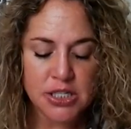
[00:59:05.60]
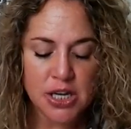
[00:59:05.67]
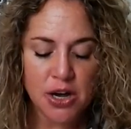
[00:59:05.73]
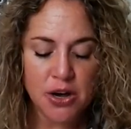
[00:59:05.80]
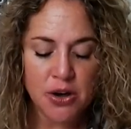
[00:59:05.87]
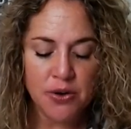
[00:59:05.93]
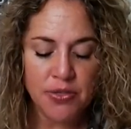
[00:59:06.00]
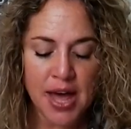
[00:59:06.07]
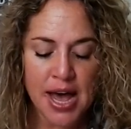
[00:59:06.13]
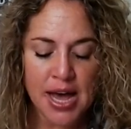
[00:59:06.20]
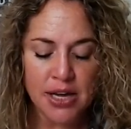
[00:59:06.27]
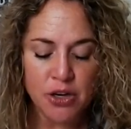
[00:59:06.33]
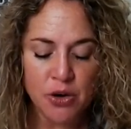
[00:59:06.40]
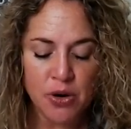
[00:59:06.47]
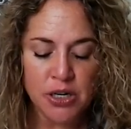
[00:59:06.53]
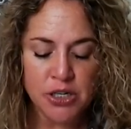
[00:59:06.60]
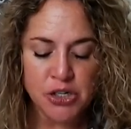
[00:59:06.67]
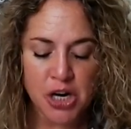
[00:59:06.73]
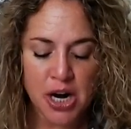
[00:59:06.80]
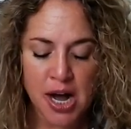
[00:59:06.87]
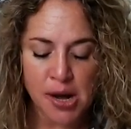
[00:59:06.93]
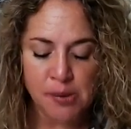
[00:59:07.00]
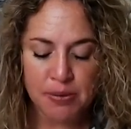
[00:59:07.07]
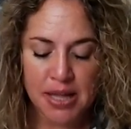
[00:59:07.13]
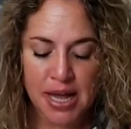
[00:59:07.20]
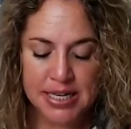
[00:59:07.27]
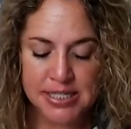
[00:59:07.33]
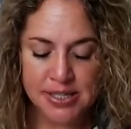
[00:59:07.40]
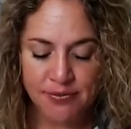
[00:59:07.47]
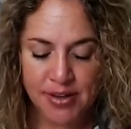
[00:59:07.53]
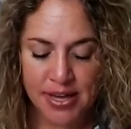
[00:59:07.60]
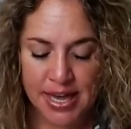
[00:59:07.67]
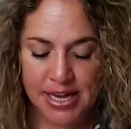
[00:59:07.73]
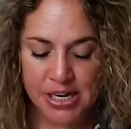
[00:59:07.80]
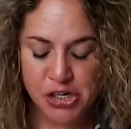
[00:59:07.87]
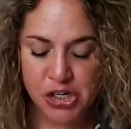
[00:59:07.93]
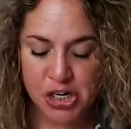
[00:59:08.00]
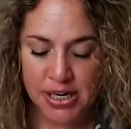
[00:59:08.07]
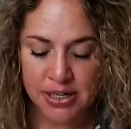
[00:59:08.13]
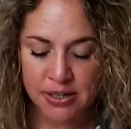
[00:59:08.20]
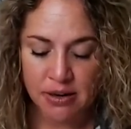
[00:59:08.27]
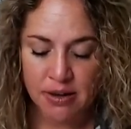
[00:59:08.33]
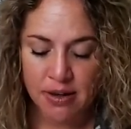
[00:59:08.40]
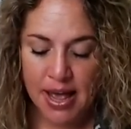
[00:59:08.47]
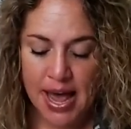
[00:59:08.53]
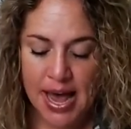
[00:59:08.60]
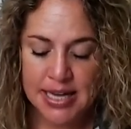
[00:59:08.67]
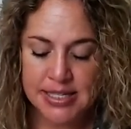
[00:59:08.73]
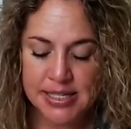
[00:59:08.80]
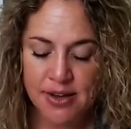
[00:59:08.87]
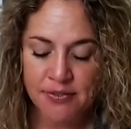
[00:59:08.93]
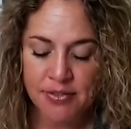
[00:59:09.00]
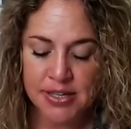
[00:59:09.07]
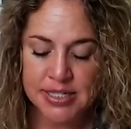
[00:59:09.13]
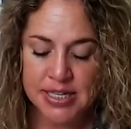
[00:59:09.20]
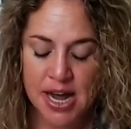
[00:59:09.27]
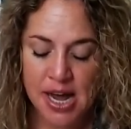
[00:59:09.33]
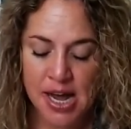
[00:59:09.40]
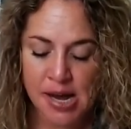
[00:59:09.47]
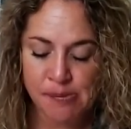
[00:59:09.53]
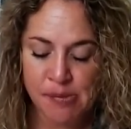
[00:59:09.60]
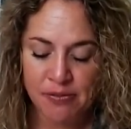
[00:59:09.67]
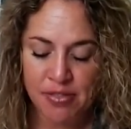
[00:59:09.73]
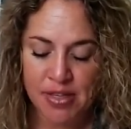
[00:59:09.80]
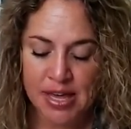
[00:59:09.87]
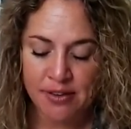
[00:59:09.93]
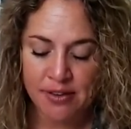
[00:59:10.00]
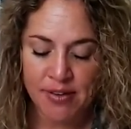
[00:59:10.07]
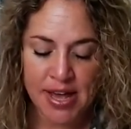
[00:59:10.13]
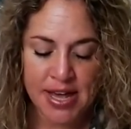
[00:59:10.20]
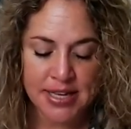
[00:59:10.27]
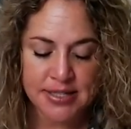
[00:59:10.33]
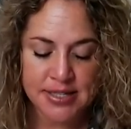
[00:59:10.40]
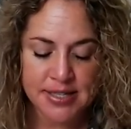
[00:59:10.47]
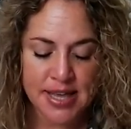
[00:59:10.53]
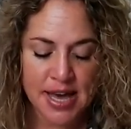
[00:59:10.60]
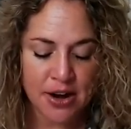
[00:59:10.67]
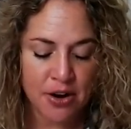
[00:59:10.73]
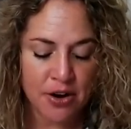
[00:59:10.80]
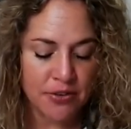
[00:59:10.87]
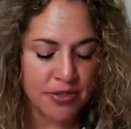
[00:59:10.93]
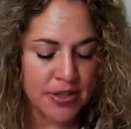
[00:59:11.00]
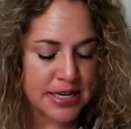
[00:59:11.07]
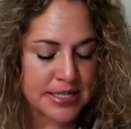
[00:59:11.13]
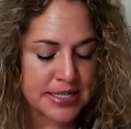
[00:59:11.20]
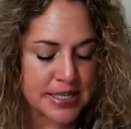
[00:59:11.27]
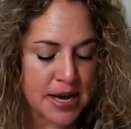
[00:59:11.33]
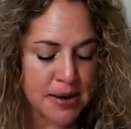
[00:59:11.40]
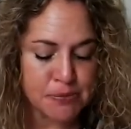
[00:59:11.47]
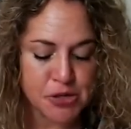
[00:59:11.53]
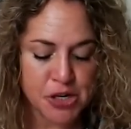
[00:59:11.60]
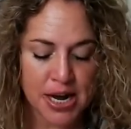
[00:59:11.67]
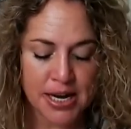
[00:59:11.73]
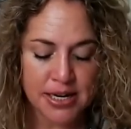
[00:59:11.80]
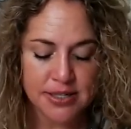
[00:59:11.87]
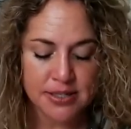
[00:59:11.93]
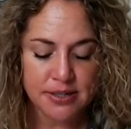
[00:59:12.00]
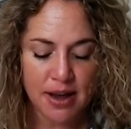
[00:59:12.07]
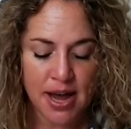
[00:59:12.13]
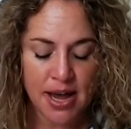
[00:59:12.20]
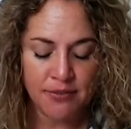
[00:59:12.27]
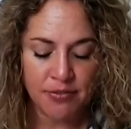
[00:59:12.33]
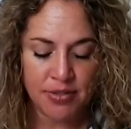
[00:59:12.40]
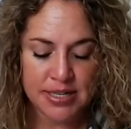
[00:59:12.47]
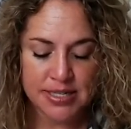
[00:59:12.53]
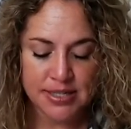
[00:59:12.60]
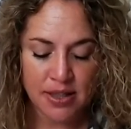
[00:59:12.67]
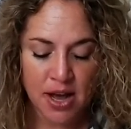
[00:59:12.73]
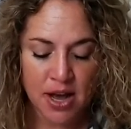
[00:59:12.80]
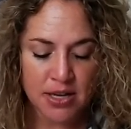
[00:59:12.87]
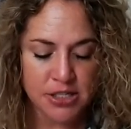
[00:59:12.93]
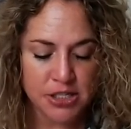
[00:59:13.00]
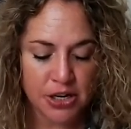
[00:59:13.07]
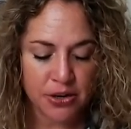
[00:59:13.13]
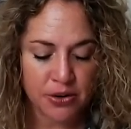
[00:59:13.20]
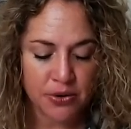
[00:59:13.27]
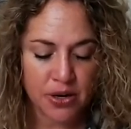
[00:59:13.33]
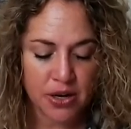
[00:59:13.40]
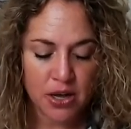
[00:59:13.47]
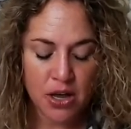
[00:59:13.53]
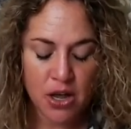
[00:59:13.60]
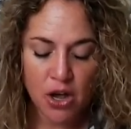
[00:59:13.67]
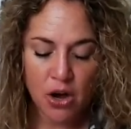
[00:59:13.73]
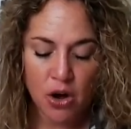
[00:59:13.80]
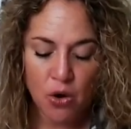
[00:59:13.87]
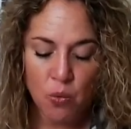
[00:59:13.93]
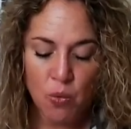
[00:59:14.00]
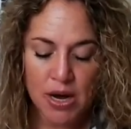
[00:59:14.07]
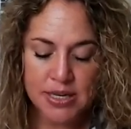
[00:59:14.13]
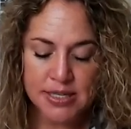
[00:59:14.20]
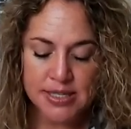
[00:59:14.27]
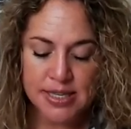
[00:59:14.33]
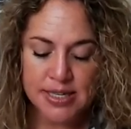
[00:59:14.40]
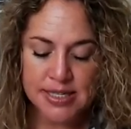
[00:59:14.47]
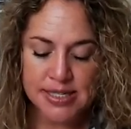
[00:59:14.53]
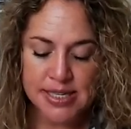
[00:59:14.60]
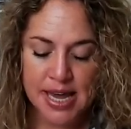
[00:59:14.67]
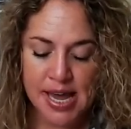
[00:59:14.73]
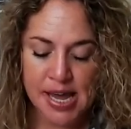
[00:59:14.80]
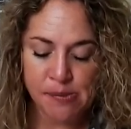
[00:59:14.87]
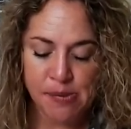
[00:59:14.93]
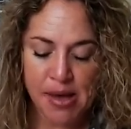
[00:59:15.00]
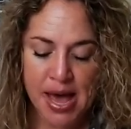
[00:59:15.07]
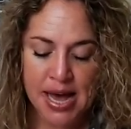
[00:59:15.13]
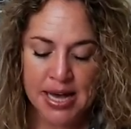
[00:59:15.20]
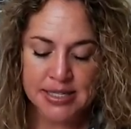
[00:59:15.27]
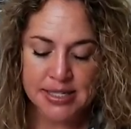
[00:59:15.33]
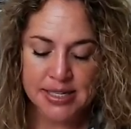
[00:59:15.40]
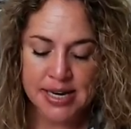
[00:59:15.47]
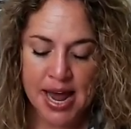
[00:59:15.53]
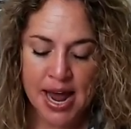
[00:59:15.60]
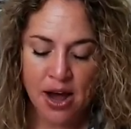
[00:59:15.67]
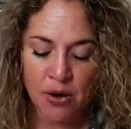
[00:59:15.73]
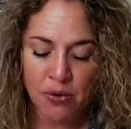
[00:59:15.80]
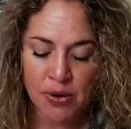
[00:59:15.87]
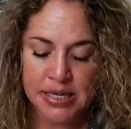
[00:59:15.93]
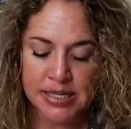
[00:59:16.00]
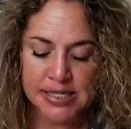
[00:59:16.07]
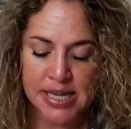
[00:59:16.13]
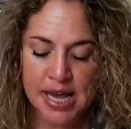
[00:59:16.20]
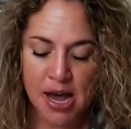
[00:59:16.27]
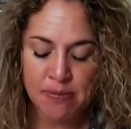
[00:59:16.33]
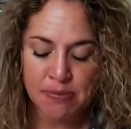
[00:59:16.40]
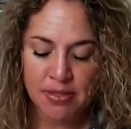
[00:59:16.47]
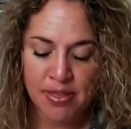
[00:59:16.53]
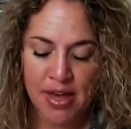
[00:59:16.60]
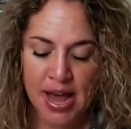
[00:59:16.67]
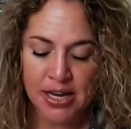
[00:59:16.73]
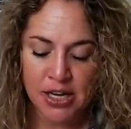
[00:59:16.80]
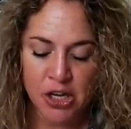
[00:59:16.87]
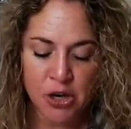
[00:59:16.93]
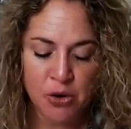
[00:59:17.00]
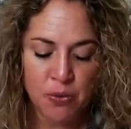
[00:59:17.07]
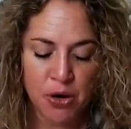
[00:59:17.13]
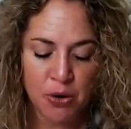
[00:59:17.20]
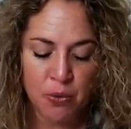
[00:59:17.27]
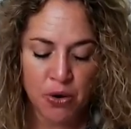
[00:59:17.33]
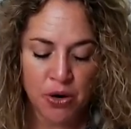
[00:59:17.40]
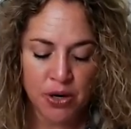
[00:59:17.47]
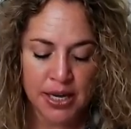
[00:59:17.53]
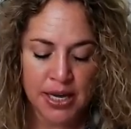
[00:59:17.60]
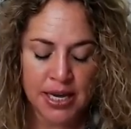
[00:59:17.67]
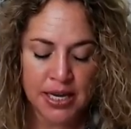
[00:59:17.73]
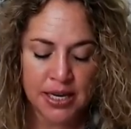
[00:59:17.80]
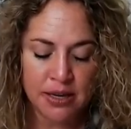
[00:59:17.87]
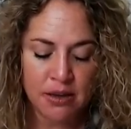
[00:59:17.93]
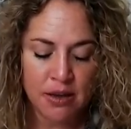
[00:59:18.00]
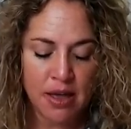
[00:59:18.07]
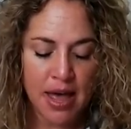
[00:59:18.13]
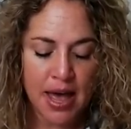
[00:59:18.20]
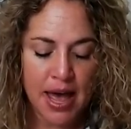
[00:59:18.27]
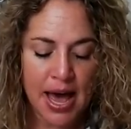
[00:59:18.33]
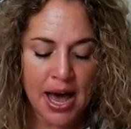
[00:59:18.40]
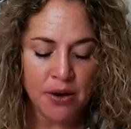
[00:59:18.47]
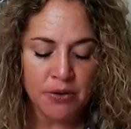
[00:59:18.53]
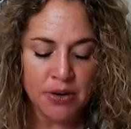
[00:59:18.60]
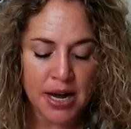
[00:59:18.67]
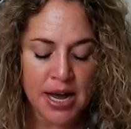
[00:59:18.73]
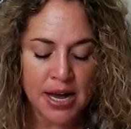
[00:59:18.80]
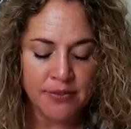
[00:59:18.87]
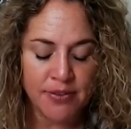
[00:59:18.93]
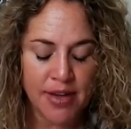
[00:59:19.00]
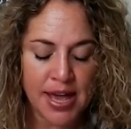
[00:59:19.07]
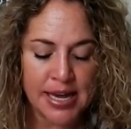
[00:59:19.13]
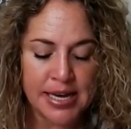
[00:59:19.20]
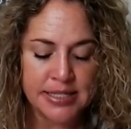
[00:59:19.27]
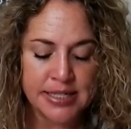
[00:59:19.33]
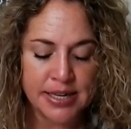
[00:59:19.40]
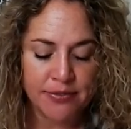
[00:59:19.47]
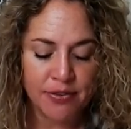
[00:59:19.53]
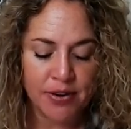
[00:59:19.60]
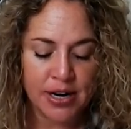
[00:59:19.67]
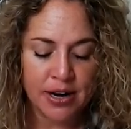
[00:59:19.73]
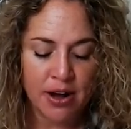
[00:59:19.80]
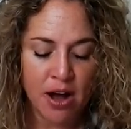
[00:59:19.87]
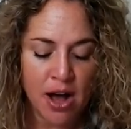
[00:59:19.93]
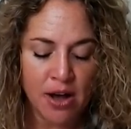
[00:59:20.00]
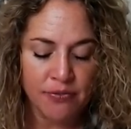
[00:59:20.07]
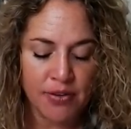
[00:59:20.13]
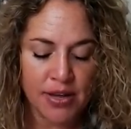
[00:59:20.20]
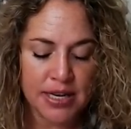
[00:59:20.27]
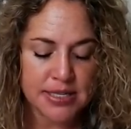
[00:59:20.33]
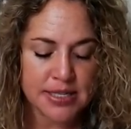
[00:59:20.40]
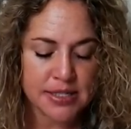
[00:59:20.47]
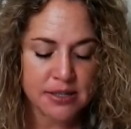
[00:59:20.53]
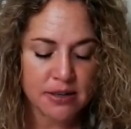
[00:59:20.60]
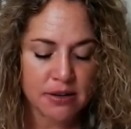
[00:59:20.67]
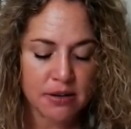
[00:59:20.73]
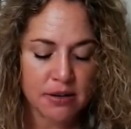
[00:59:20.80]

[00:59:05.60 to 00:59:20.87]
so that your job classification as of the time of the events that are the subject of this lawsuit was the same as now, except that you were working out of a different office.